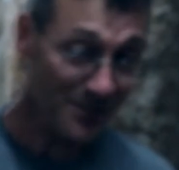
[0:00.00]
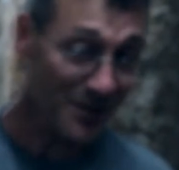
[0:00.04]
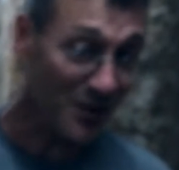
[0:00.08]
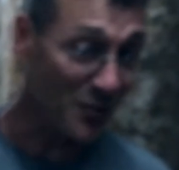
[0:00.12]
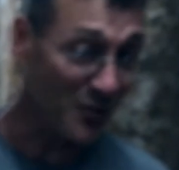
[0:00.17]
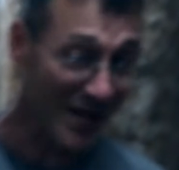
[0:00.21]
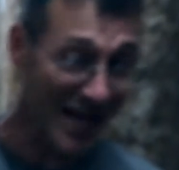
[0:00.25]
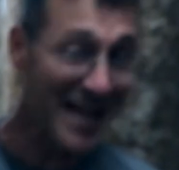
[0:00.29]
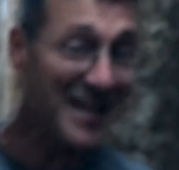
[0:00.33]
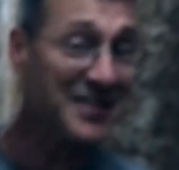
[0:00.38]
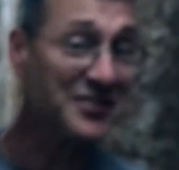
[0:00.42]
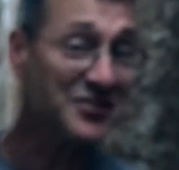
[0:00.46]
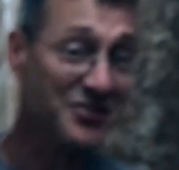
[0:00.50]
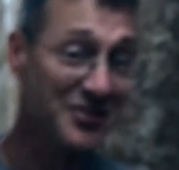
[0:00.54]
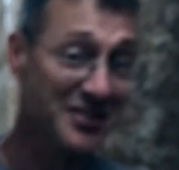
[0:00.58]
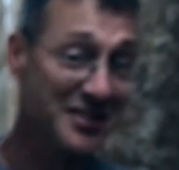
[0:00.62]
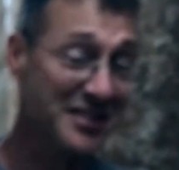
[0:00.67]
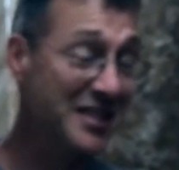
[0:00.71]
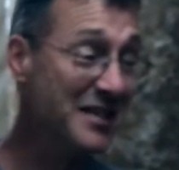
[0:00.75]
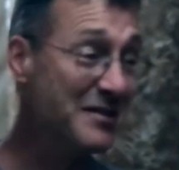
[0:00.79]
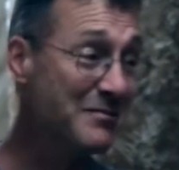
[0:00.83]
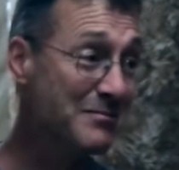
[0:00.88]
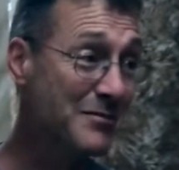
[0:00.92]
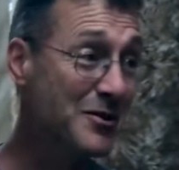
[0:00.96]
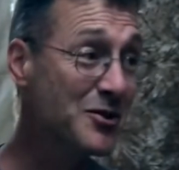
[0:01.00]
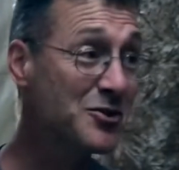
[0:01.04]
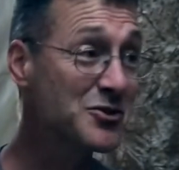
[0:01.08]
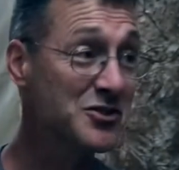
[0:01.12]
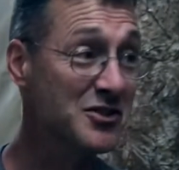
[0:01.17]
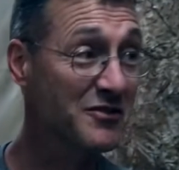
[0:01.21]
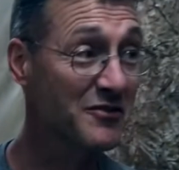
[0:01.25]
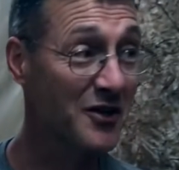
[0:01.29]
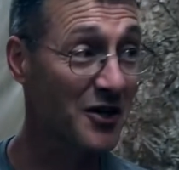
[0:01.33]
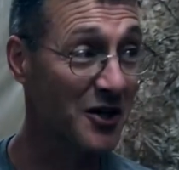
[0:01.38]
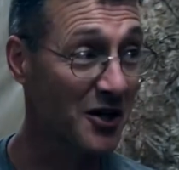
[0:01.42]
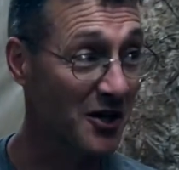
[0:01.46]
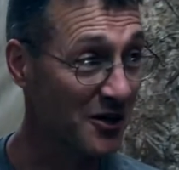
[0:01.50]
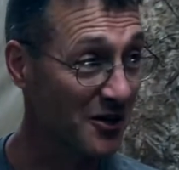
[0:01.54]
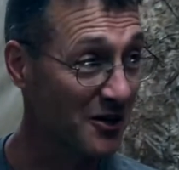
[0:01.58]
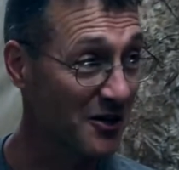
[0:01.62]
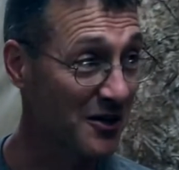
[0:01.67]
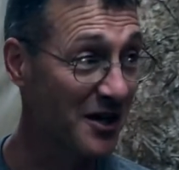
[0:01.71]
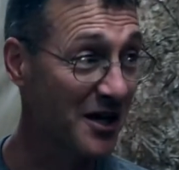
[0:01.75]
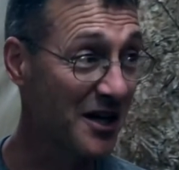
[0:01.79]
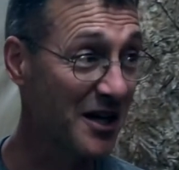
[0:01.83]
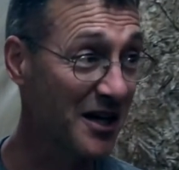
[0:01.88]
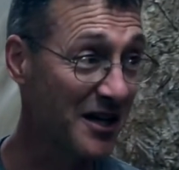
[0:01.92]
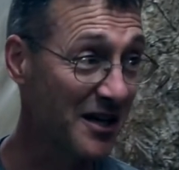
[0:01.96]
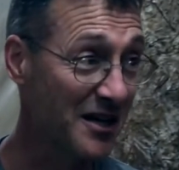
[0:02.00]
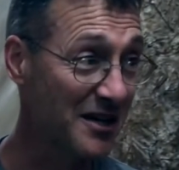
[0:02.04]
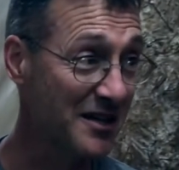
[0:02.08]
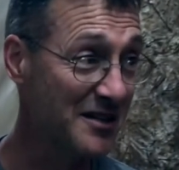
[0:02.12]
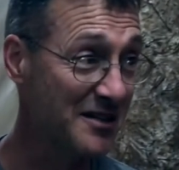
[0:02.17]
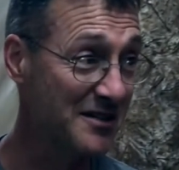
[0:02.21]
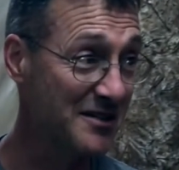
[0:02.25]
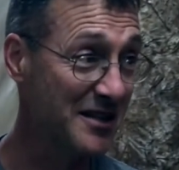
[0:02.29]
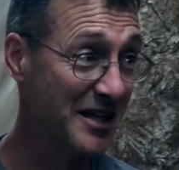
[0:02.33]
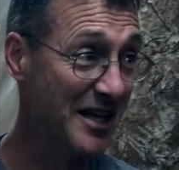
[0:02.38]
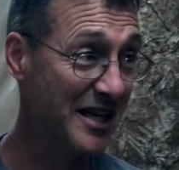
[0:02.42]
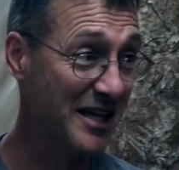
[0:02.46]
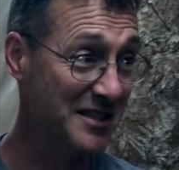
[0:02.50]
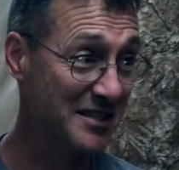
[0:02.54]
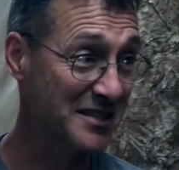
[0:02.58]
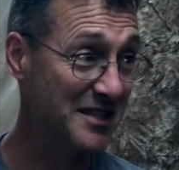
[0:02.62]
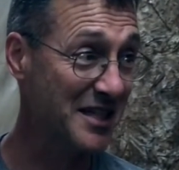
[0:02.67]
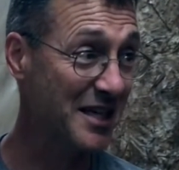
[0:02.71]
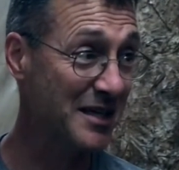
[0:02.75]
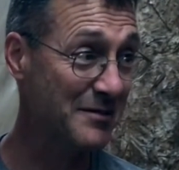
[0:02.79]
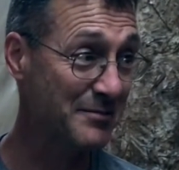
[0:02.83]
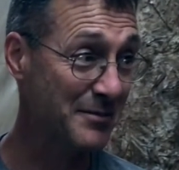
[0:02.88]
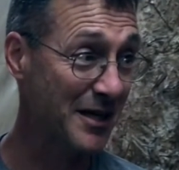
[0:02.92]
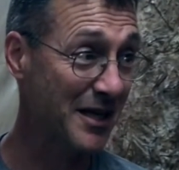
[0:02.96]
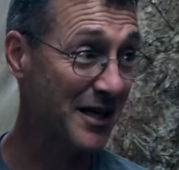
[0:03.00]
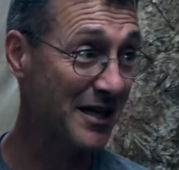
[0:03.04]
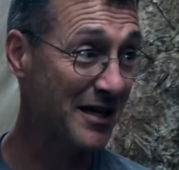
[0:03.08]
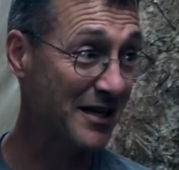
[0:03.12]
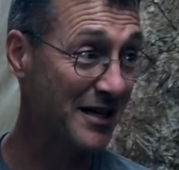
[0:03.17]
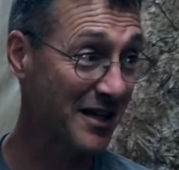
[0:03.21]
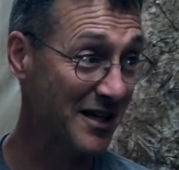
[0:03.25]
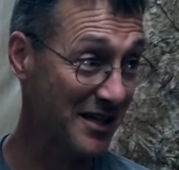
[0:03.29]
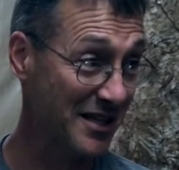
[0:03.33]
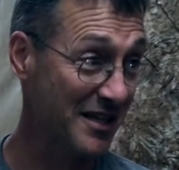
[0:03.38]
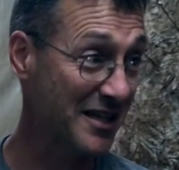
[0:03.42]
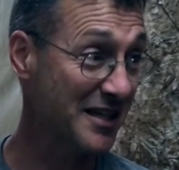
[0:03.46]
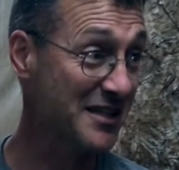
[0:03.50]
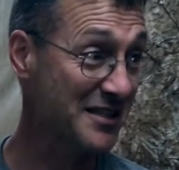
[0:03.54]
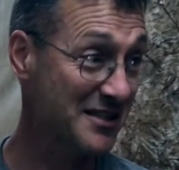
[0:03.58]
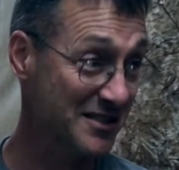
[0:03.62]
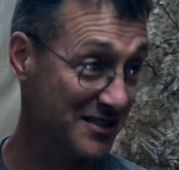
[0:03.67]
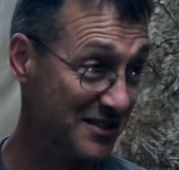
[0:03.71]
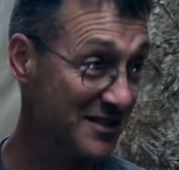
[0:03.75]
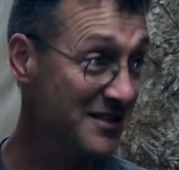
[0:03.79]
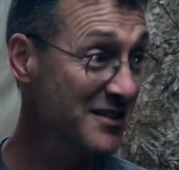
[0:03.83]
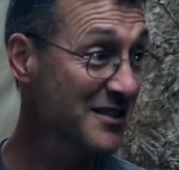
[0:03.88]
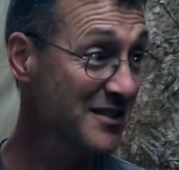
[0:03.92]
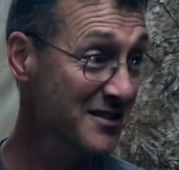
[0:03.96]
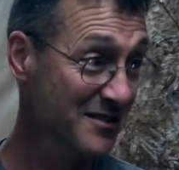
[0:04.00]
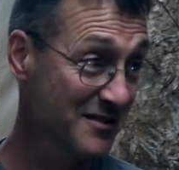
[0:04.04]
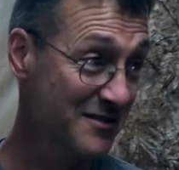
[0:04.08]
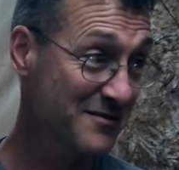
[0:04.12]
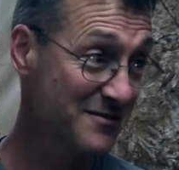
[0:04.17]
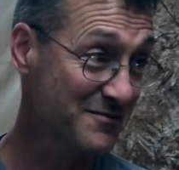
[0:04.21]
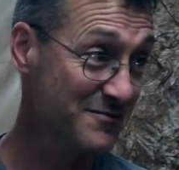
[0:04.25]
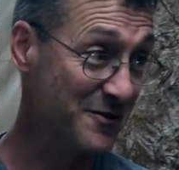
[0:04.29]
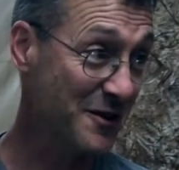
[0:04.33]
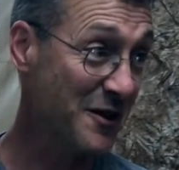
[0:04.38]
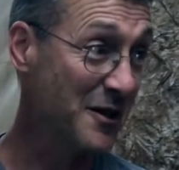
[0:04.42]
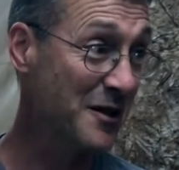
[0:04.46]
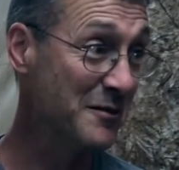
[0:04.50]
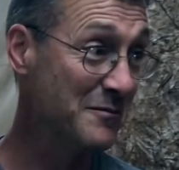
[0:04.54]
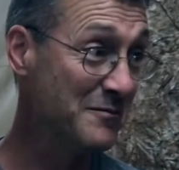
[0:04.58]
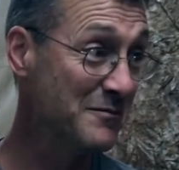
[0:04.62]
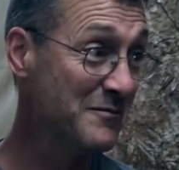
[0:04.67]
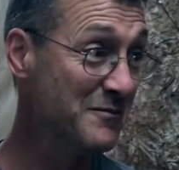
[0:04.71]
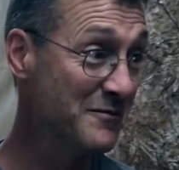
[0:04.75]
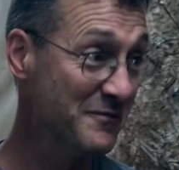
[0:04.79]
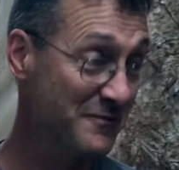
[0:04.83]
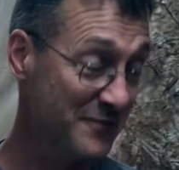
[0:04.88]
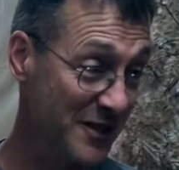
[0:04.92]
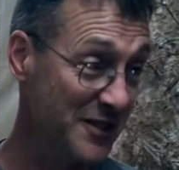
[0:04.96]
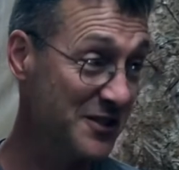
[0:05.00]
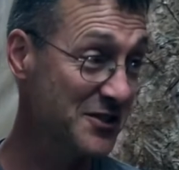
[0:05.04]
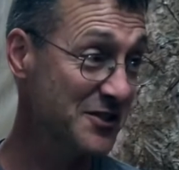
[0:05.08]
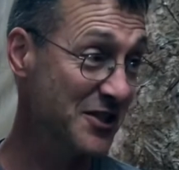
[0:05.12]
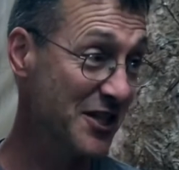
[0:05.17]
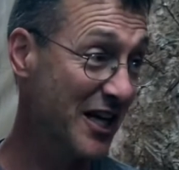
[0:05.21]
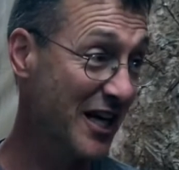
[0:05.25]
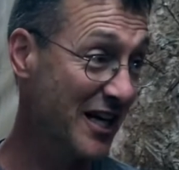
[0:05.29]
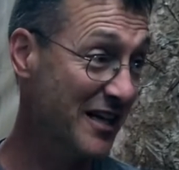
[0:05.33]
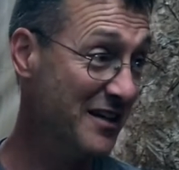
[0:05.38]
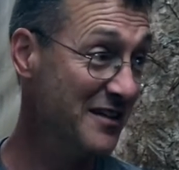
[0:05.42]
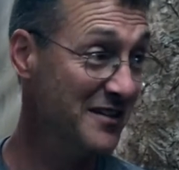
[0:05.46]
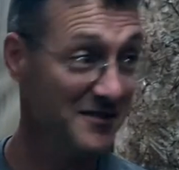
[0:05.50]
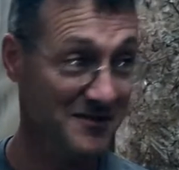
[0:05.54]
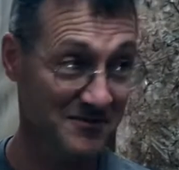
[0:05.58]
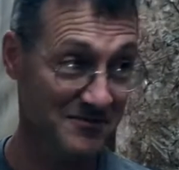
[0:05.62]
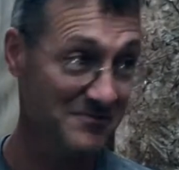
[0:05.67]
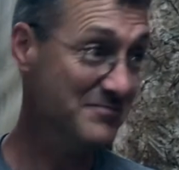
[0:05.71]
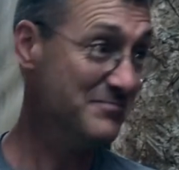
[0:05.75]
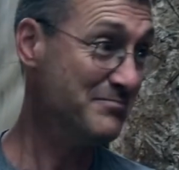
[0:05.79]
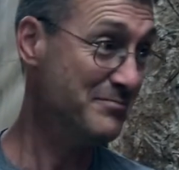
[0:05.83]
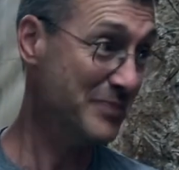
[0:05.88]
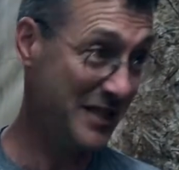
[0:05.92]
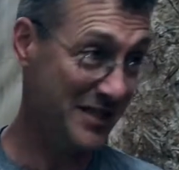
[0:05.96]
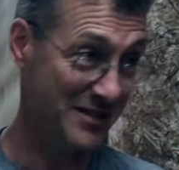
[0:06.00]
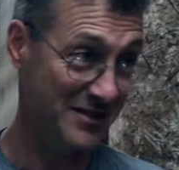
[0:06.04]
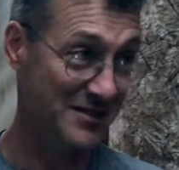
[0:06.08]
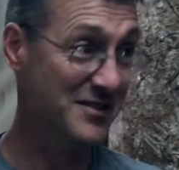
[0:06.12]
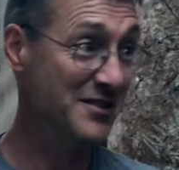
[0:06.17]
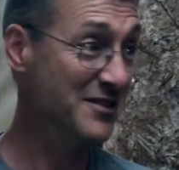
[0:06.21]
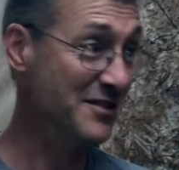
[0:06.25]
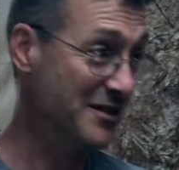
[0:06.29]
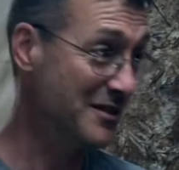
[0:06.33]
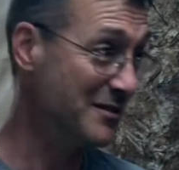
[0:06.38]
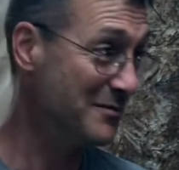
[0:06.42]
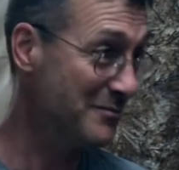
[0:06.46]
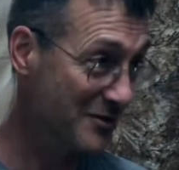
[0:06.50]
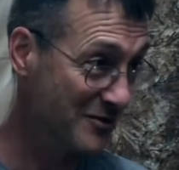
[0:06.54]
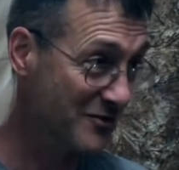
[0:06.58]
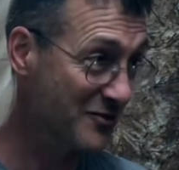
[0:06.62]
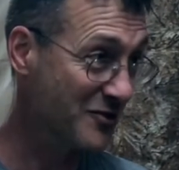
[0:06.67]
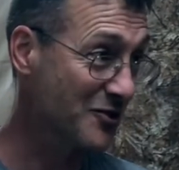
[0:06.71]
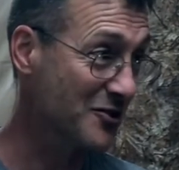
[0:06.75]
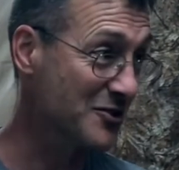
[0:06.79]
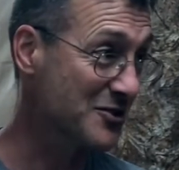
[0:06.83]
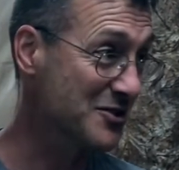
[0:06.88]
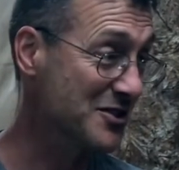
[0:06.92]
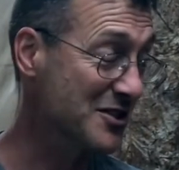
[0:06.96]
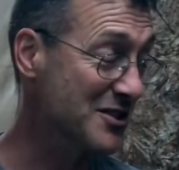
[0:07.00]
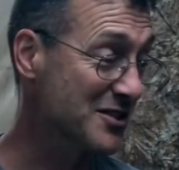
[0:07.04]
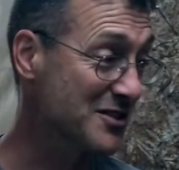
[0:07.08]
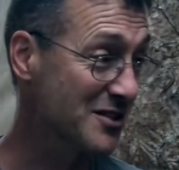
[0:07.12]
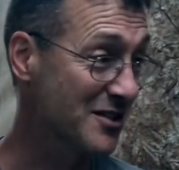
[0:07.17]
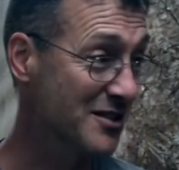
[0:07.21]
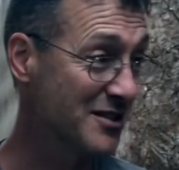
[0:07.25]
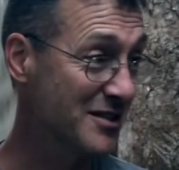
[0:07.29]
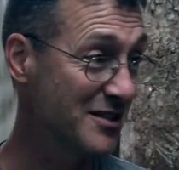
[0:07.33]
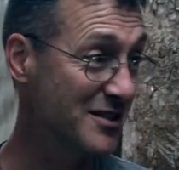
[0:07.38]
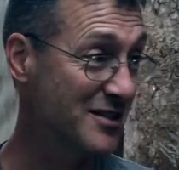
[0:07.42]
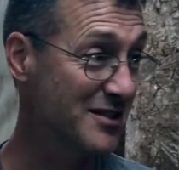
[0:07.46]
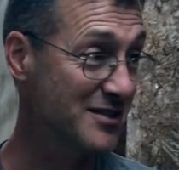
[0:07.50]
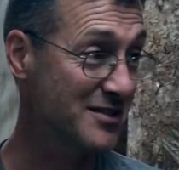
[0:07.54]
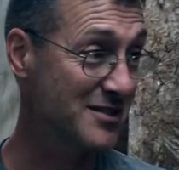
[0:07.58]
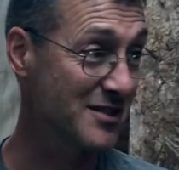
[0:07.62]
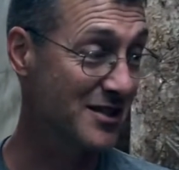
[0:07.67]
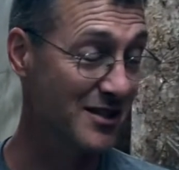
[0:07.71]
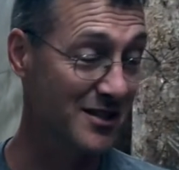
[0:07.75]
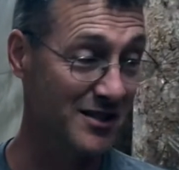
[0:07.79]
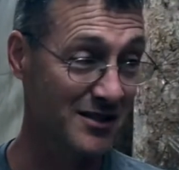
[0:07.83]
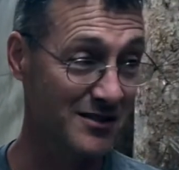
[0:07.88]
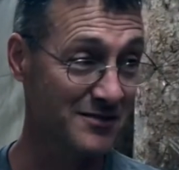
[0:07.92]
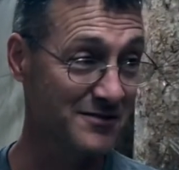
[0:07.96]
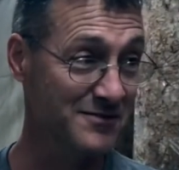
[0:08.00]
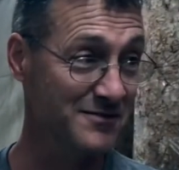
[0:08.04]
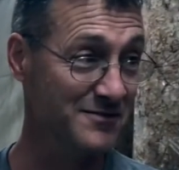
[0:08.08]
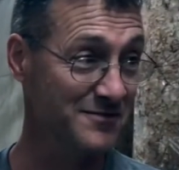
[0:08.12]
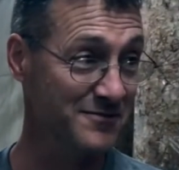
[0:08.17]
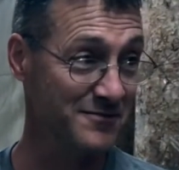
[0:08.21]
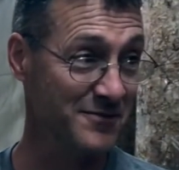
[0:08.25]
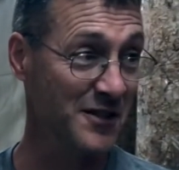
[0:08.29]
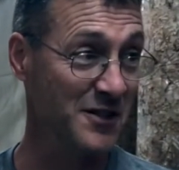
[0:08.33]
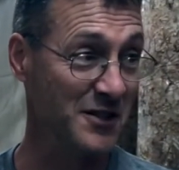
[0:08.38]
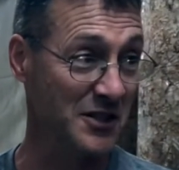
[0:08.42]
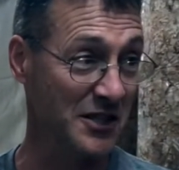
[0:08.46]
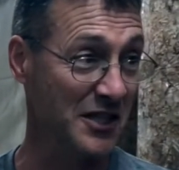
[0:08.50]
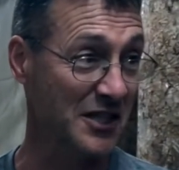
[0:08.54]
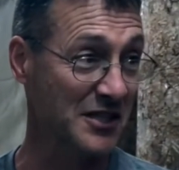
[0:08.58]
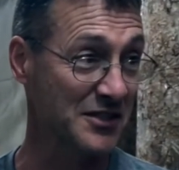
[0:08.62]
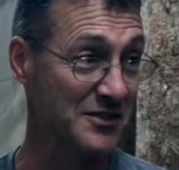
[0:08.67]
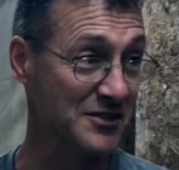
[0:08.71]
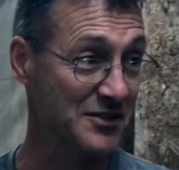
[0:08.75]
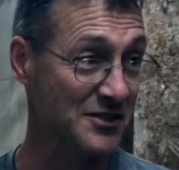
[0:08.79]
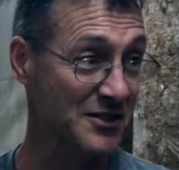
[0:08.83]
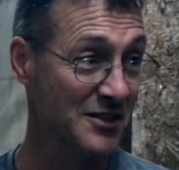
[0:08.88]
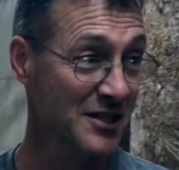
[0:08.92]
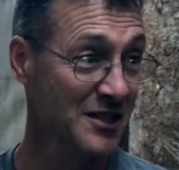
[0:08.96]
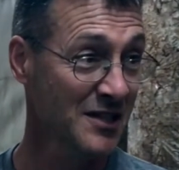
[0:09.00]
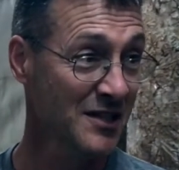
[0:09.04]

we actually get most of our antibiotics from fungi. Penicillium, of course, is a fungus,